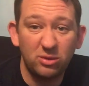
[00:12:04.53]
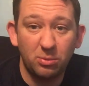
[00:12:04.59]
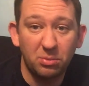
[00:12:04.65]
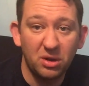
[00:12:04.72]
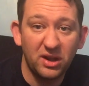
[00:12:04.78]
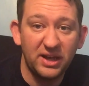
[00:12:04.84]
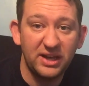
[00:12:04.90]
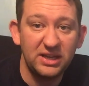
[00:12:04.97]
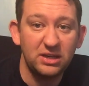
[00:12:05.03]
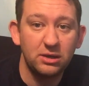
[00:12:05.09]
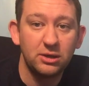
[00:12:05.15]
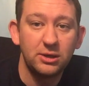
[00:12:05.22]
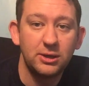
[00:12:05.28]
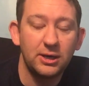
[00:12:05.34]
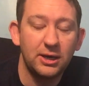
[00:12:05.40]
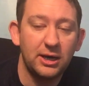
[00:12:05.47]
play.
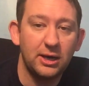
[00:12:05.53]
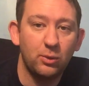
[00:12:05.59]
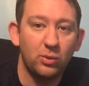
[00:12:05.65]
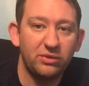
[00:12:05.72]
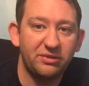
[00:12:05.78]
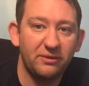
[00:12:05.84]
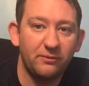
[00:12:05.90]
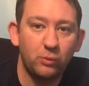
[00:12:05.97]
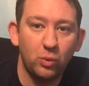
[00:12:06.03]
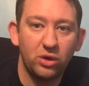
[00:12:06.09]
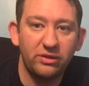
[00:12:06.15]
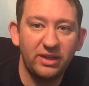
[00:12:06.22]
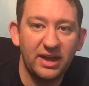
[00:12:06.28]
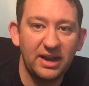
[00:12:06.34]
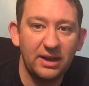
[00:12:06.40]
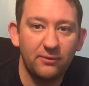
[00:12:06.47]
Once I've
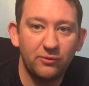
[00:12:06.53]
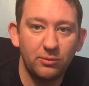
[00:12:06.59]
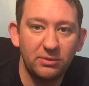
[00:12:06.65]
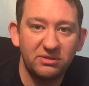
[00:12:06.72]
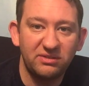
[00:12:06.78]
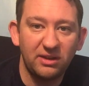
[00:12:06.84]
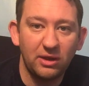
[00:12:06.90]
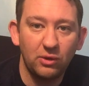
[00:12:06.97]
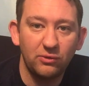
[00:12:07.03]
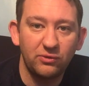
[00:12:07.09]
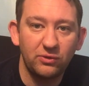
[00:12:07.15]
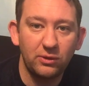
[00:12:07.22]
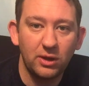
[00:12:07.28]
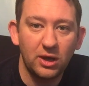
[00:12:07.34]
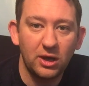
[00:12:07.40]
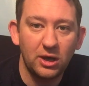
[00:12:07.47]
worked that out for
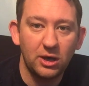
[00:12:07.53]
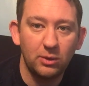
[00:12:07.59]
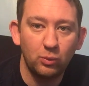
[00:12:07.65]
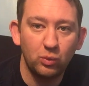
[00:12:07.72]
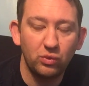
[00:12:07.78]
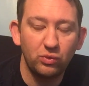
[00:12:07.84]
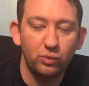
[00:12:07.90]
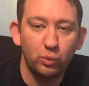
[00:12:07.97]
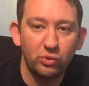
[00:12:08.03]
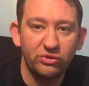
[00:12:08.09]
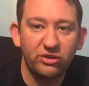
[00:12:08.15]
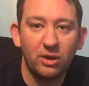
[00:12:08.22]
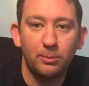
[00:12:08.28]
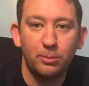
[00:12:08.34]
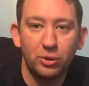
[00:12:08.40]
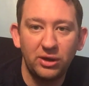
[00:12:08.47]
myself, we'll
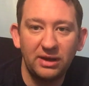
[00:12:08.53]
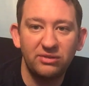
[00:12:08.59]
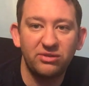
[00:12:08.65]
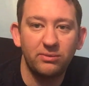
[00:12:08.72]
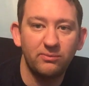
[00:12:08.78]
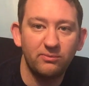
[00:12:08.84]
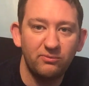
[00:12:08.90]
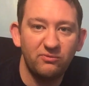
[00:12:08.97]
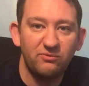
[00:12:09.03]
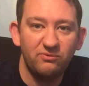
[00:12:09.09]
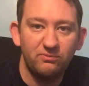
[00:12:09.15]
start putting out some